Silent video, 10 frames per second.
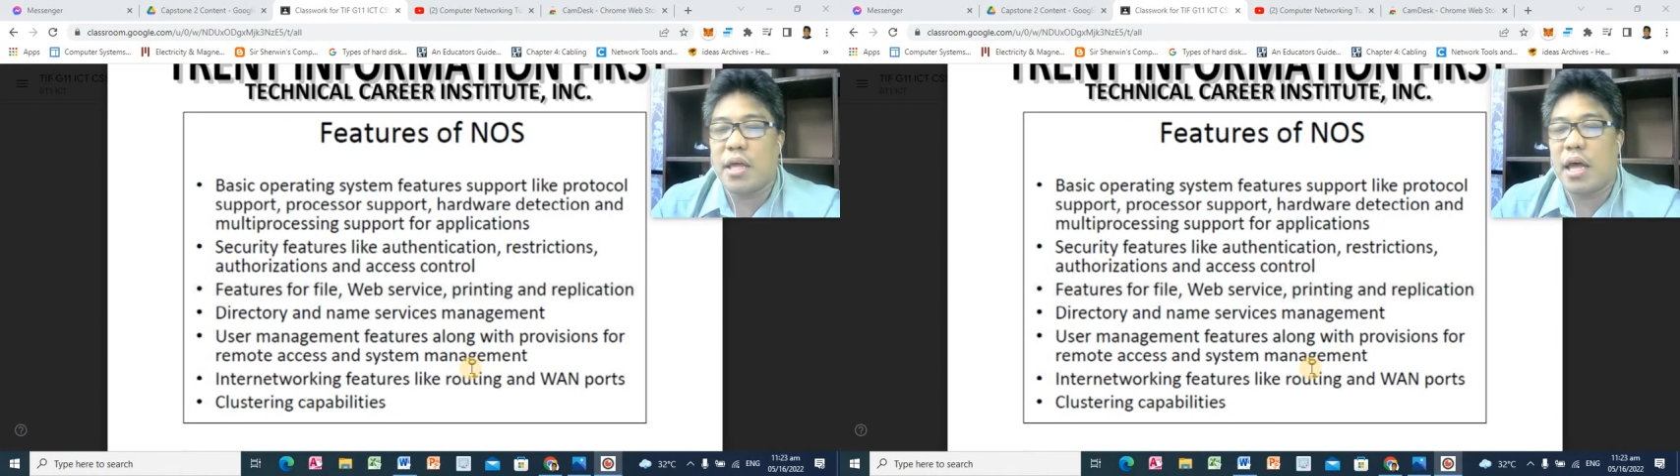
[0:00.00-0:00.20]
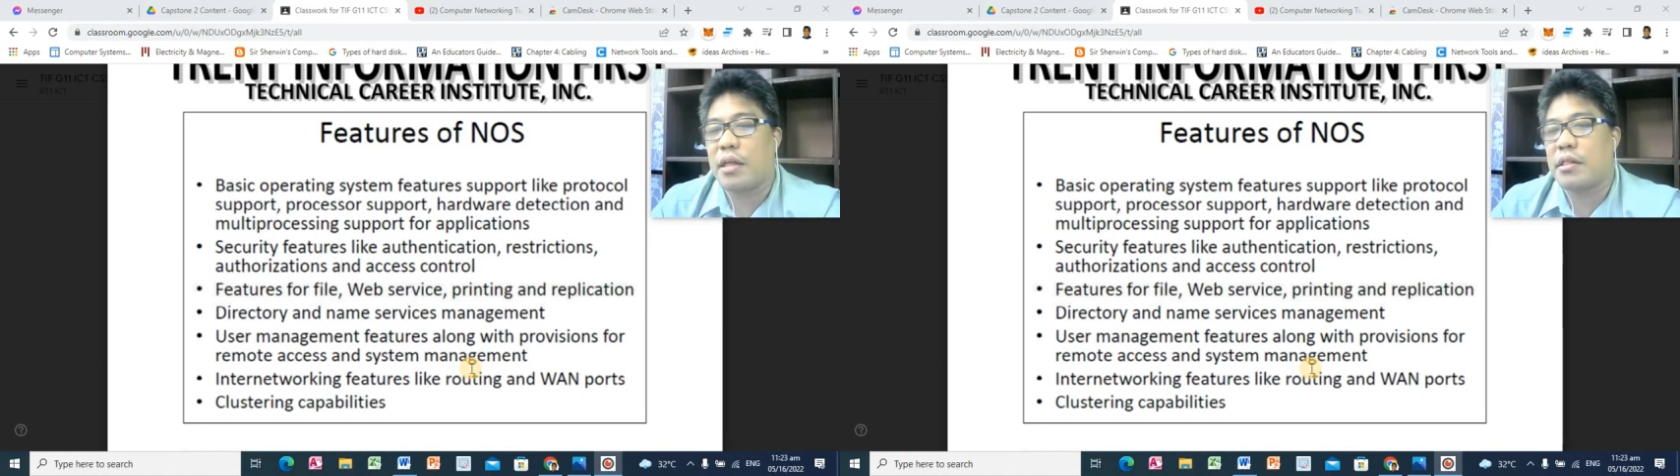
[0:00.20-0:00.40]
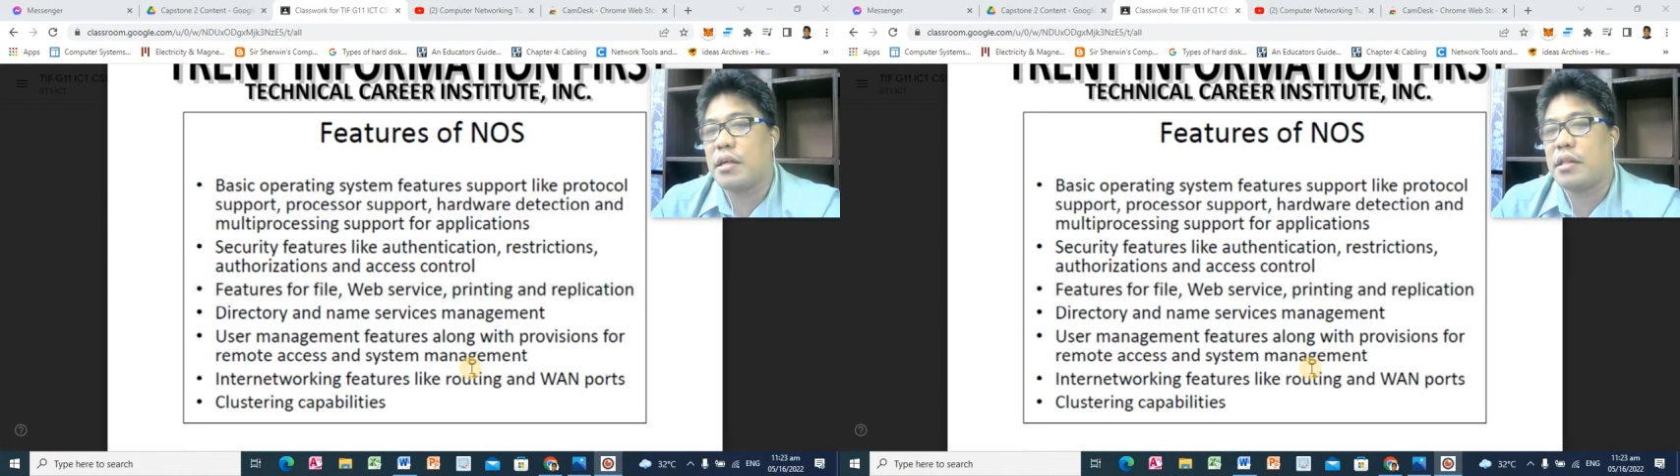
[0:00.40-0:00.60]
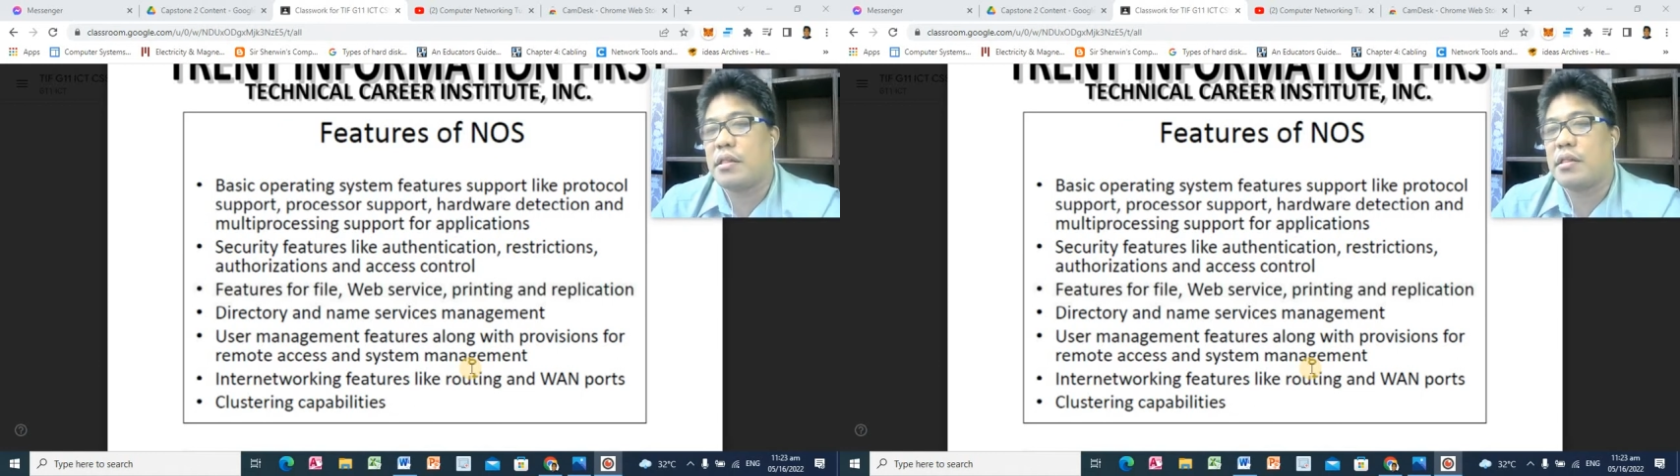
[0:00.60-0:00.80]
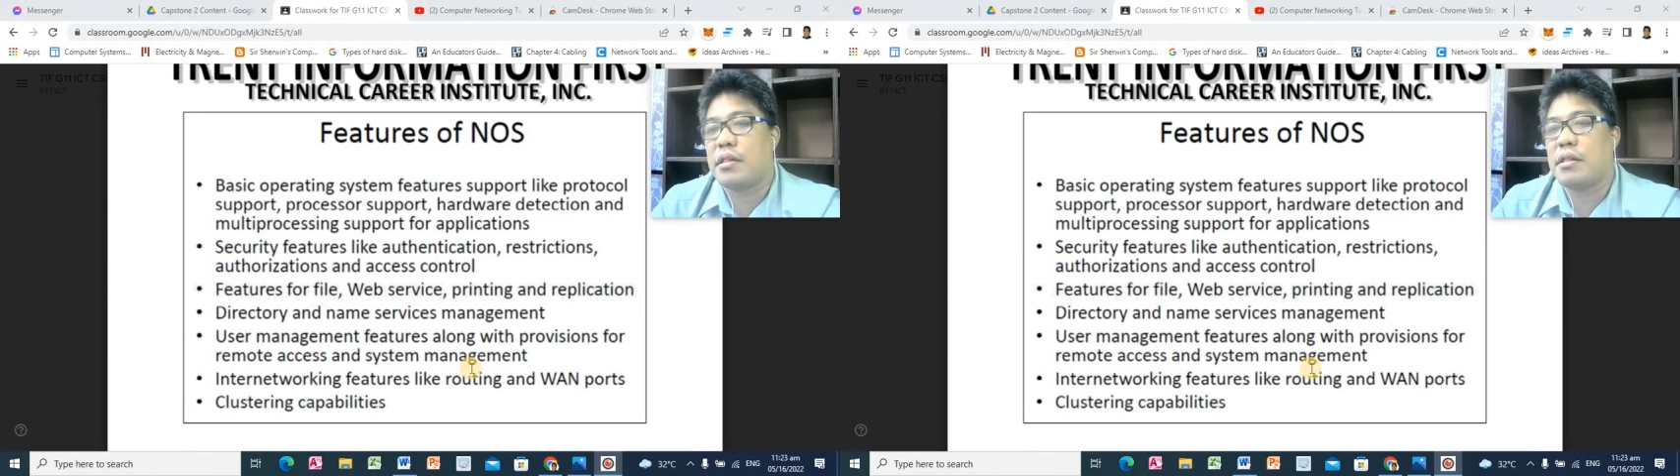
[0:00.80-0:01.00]

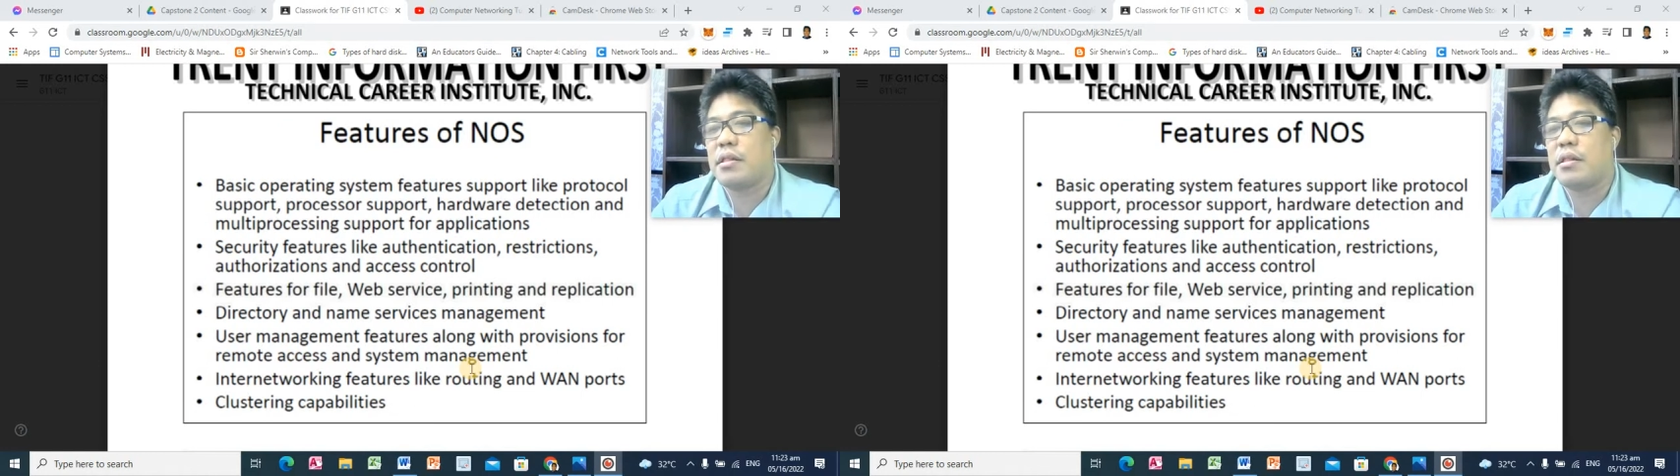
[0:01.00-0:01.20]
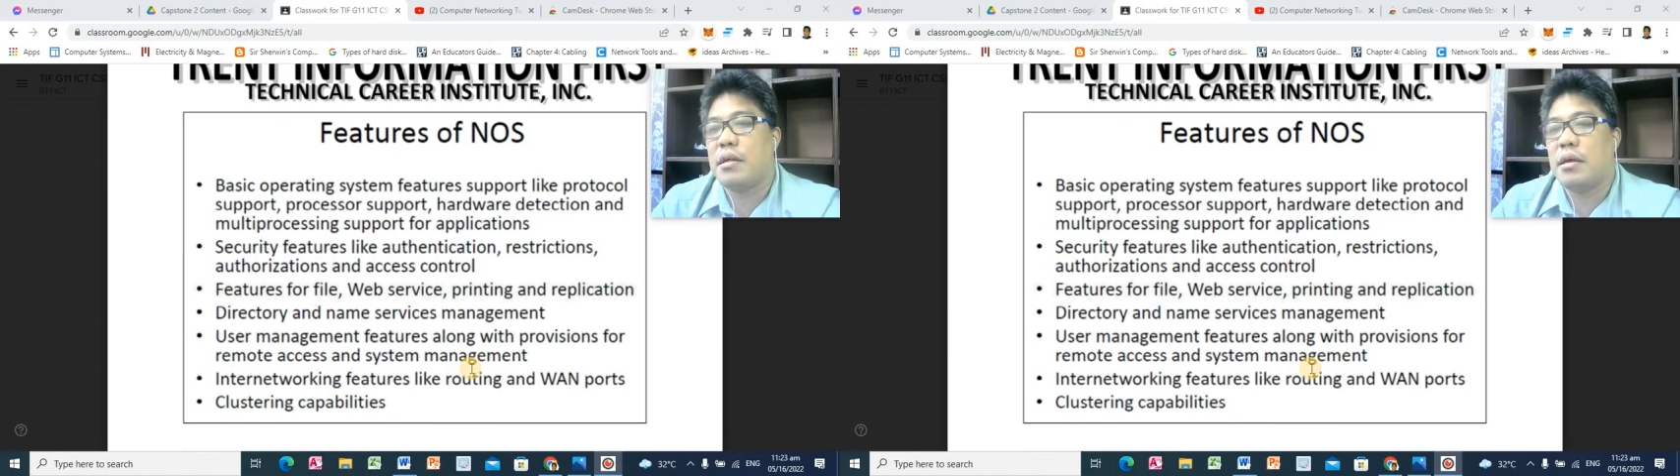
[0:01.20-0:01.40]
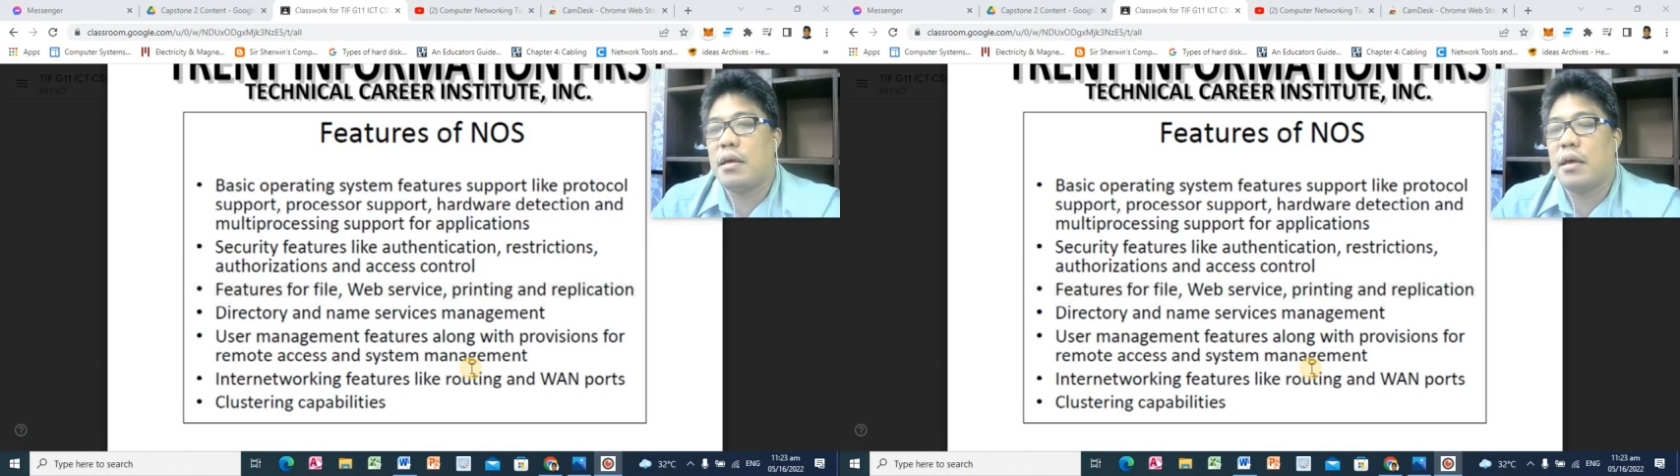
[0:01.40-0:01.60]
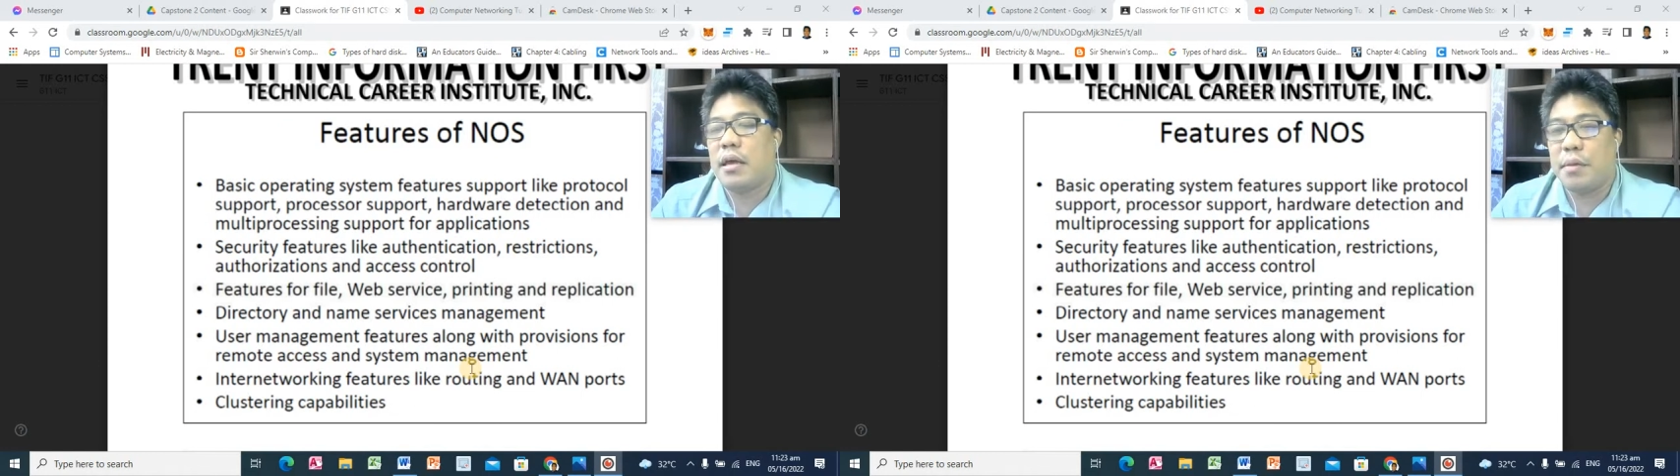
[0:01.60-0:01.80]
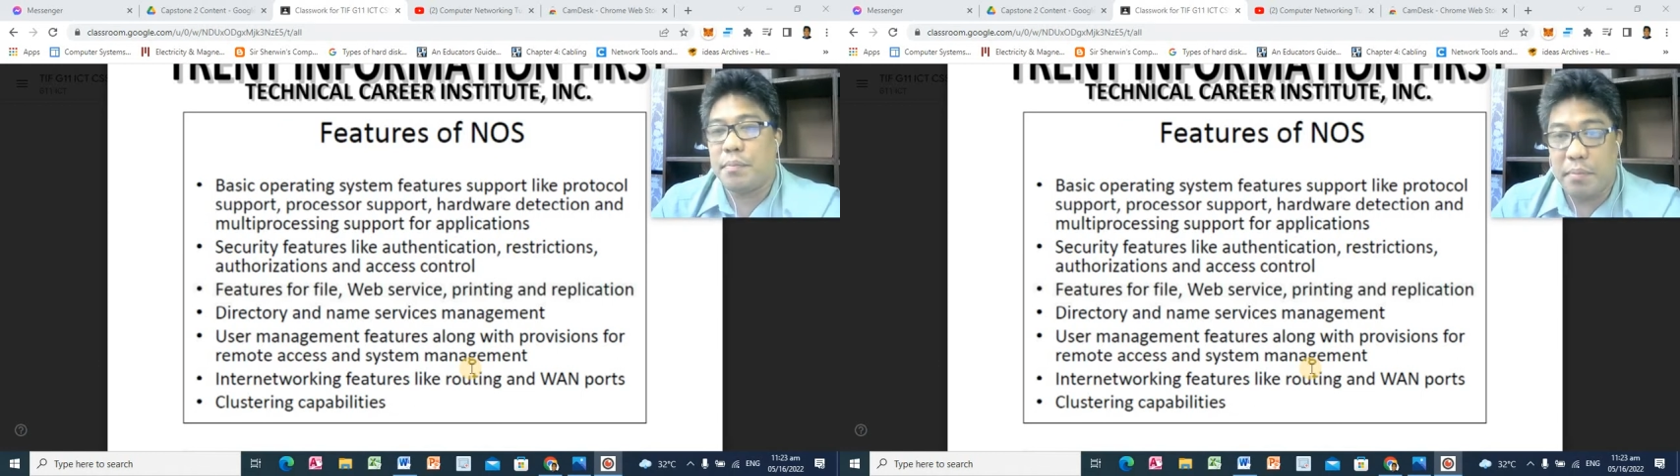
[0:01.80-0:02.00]
access
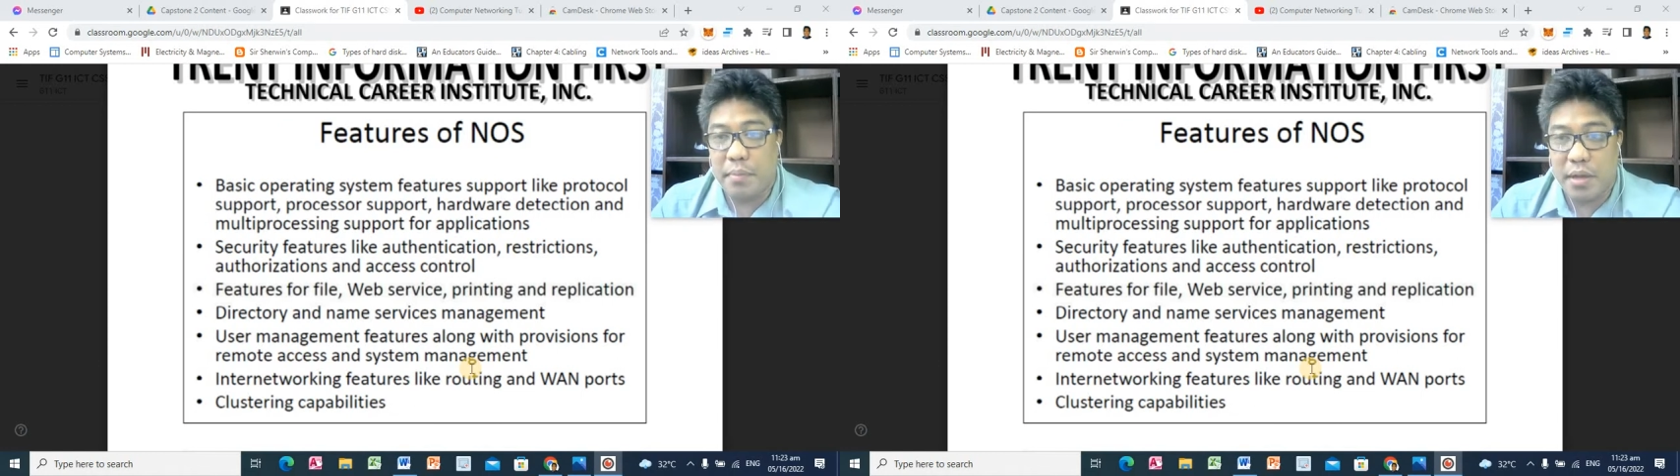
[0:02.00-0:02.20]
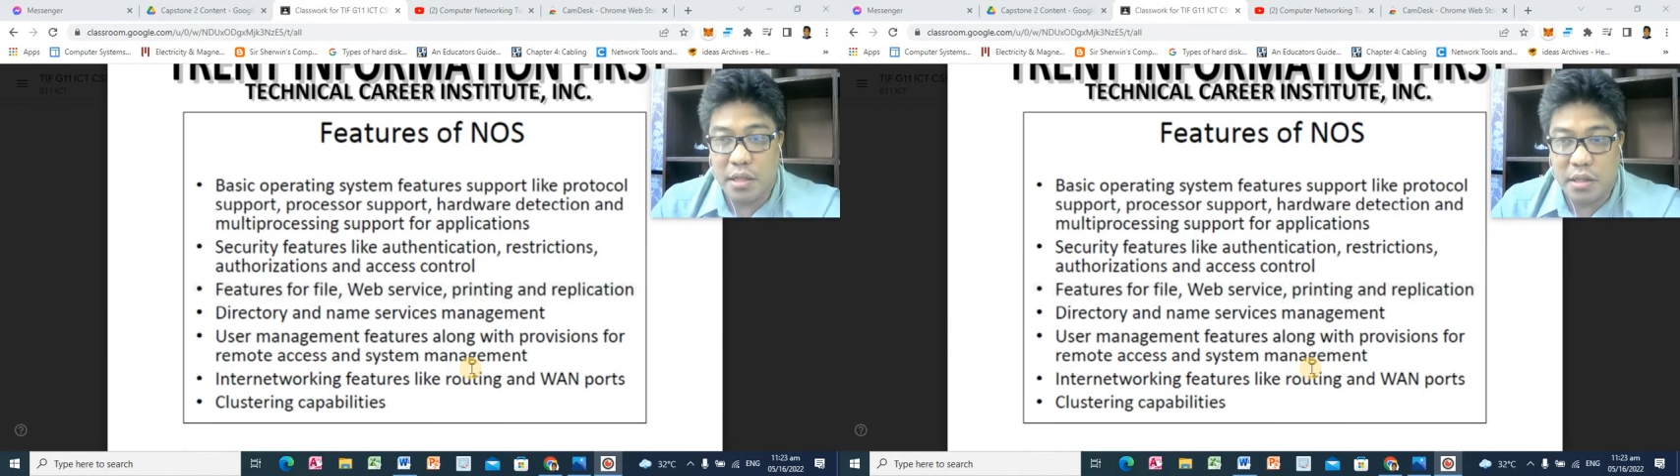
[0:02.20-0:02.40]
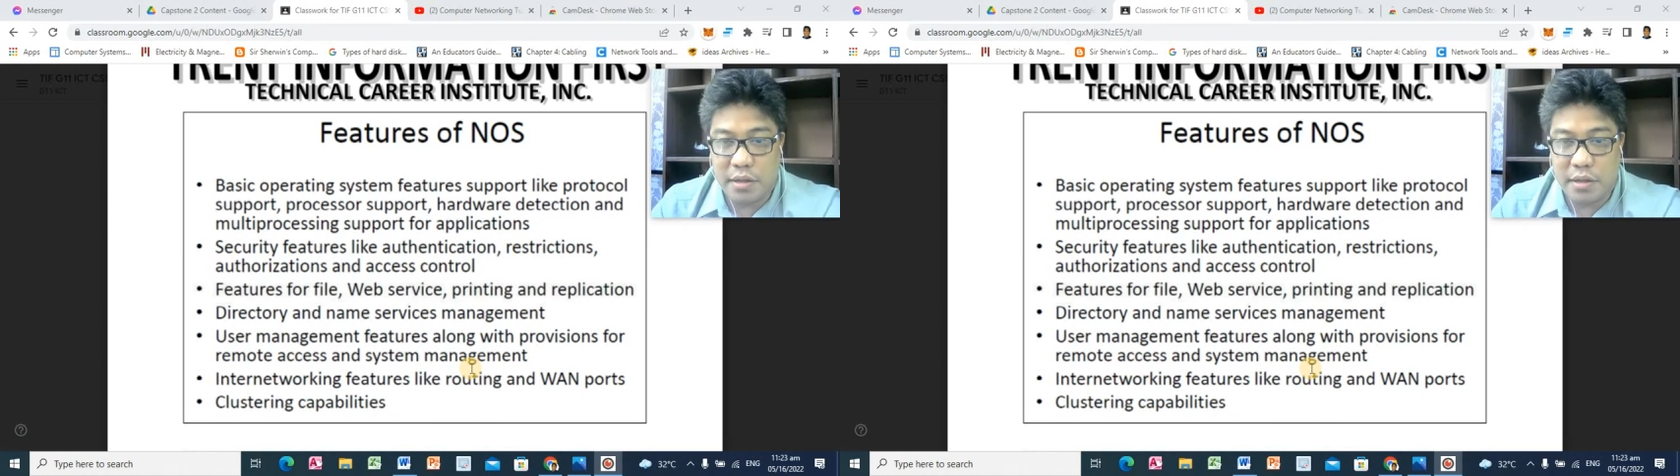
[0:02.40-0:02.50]
capability